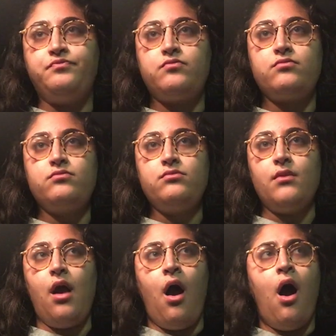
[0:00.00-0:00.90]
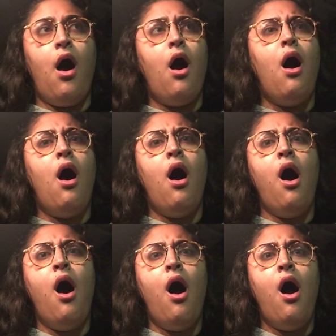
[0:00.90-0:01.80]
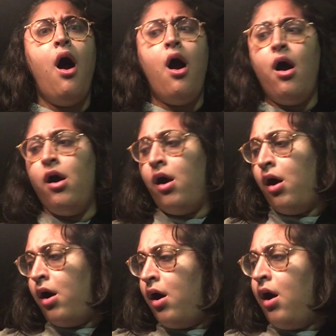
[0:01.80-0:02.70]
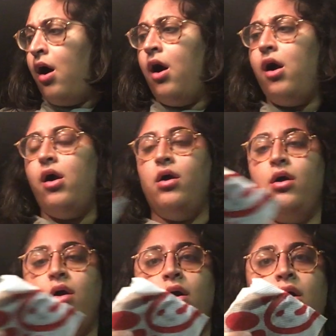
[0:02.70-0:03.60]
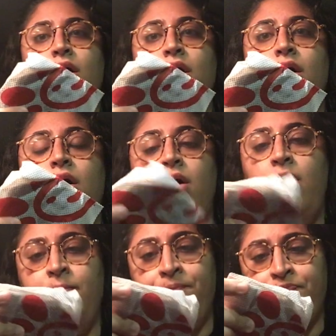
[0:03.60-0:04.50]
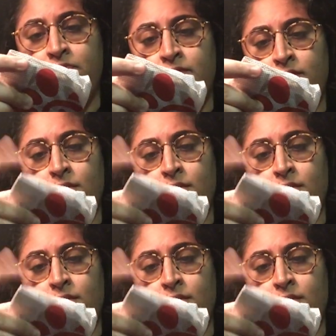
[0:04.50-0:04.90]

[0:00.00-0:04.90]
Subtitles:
(silence)